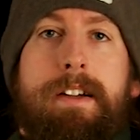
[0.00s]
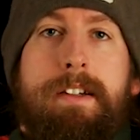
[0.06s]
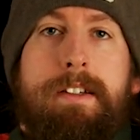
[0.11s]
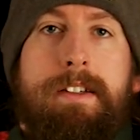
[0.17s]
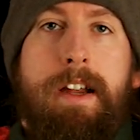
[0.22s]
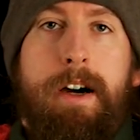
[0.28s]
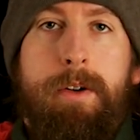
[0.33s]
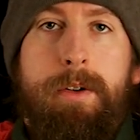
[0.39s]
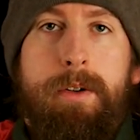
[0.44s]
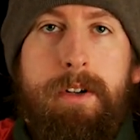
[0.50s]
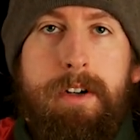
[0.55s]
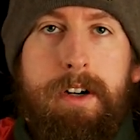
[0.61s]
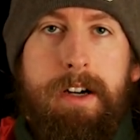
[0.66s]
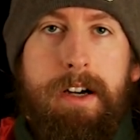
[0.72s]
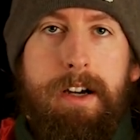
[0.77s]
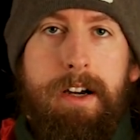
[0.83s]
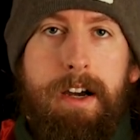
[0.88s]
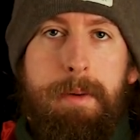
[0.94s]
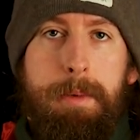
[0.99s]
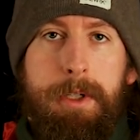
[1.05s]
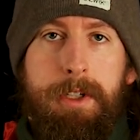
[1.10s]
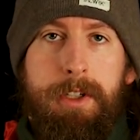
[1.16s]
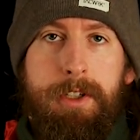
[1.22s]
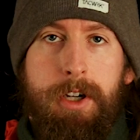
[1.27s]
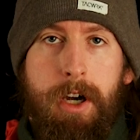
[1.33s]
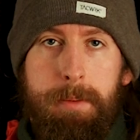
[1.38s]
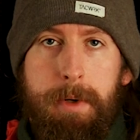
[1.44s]
now I'm on
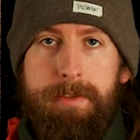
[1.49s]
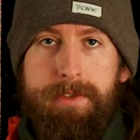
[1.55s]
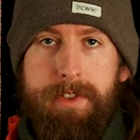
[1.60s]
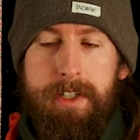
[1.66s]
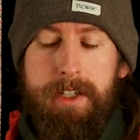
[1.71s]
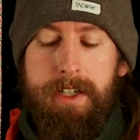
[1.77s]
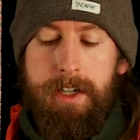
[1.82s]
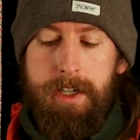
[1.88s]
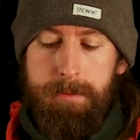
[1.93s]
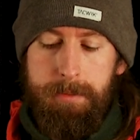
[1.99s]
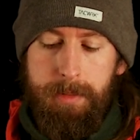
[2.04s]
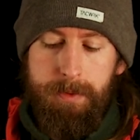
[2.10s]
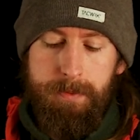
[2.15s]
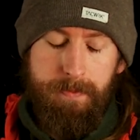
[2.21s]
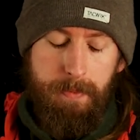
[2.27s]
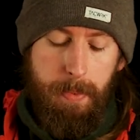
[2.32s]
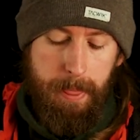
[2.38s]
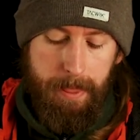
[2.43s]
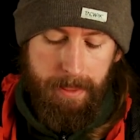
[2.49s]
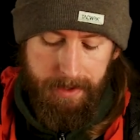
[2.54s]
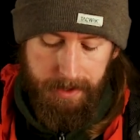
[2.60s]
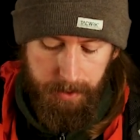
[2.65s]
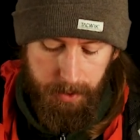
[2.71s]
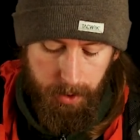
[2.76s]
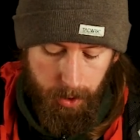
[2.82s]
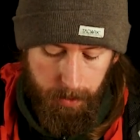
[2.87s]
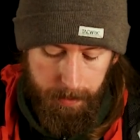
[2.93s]
the top of the climb.
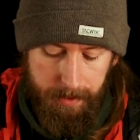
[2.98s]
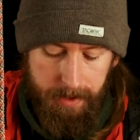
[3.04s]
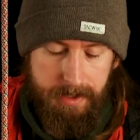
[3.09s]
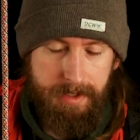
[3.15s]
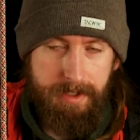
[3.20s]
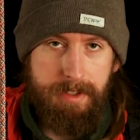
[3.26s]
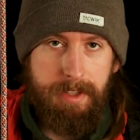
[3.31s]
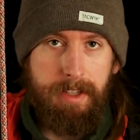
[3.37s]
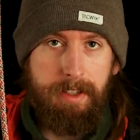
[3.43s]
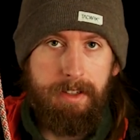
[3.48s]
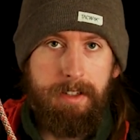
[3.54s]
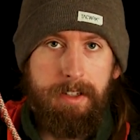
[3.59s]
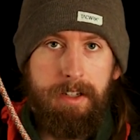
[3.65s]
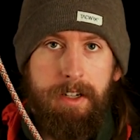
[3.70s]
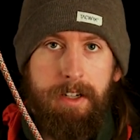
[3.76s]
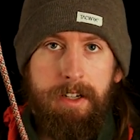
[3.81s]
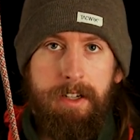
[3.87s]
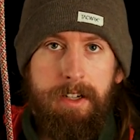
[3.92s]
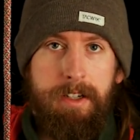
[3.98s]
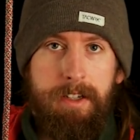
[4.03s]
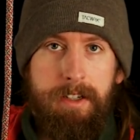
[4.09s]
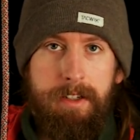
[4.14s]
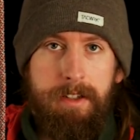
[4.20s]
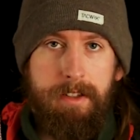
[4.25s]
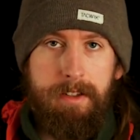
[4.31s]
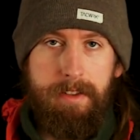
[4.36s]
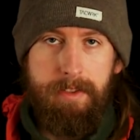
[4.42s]
The rope is still
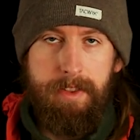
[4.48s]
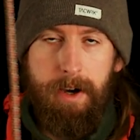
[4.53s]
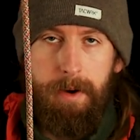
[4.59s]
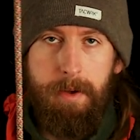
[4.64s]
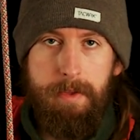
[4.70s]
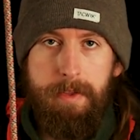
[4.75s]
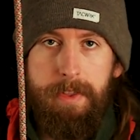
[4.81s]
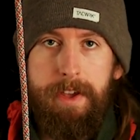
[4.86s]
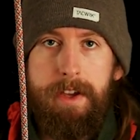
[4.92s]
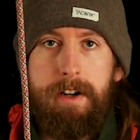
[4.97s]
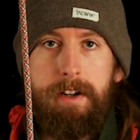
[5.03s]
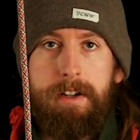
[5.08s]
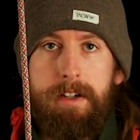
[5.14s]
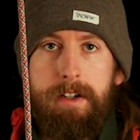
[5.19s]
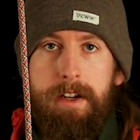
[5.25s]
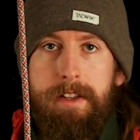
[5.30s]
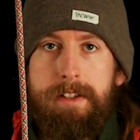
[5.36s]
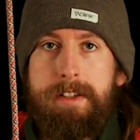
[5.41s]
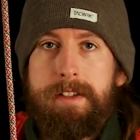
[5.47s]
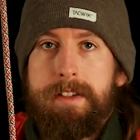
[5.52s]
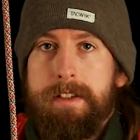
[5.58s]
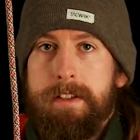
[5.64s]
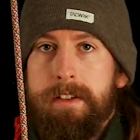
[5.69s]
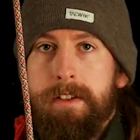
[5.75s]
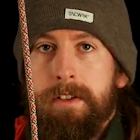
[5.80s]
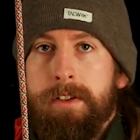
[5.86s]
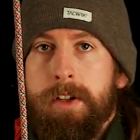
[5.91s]
down there. It's
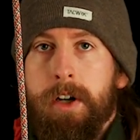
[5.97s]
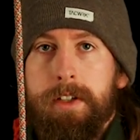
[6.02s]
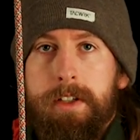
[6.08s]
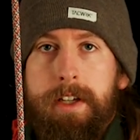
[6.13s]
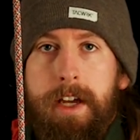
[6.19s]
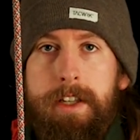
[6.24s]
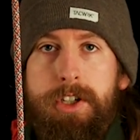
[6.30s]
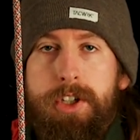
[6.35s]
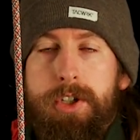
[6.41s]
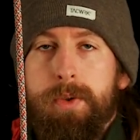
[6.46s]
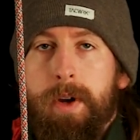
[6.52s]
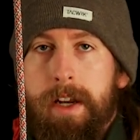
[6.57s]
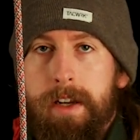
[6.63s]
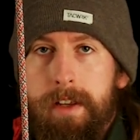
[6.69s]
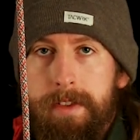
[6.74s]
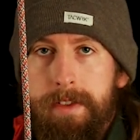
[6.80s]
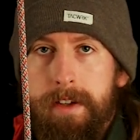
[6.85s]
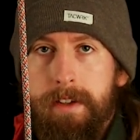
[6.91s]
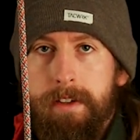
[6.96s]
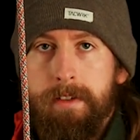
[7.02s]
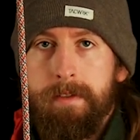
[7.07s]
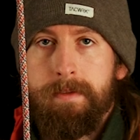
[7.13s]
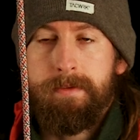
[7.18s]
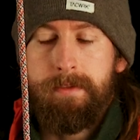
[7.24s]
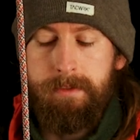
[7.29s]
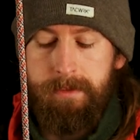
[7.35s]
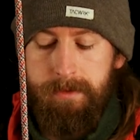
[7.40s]
not attached to anything.
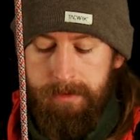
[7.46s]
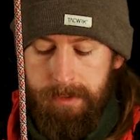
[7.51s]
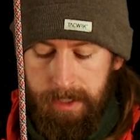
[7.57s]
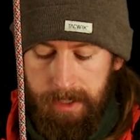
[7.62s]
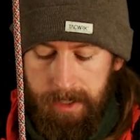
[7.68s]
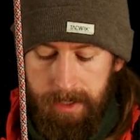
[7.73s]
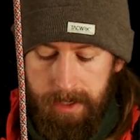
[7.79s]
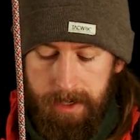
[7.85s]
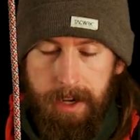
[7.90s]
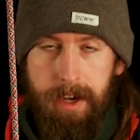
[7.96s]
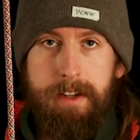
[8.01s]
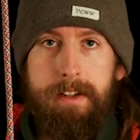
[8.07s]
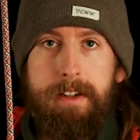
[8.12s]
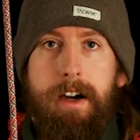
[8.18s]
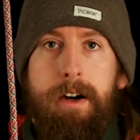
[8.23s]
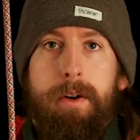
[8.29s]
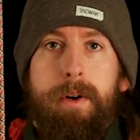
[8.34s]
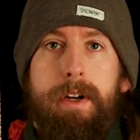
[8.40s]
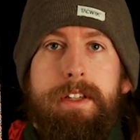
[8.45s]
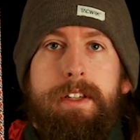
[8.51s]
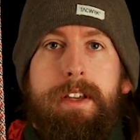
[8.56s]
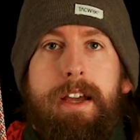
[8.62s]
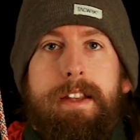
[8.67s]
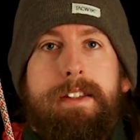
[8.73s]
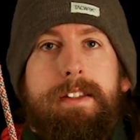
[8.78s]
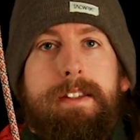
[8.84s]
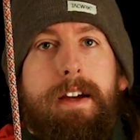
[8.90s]
And now I
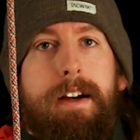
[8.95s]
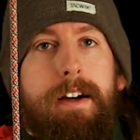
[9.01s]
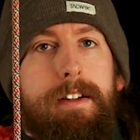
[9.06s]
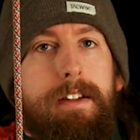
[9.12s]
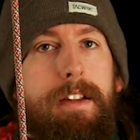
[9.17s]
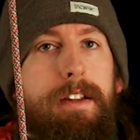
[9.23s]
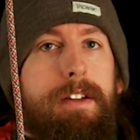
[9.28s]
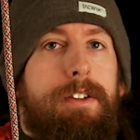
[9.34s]
can start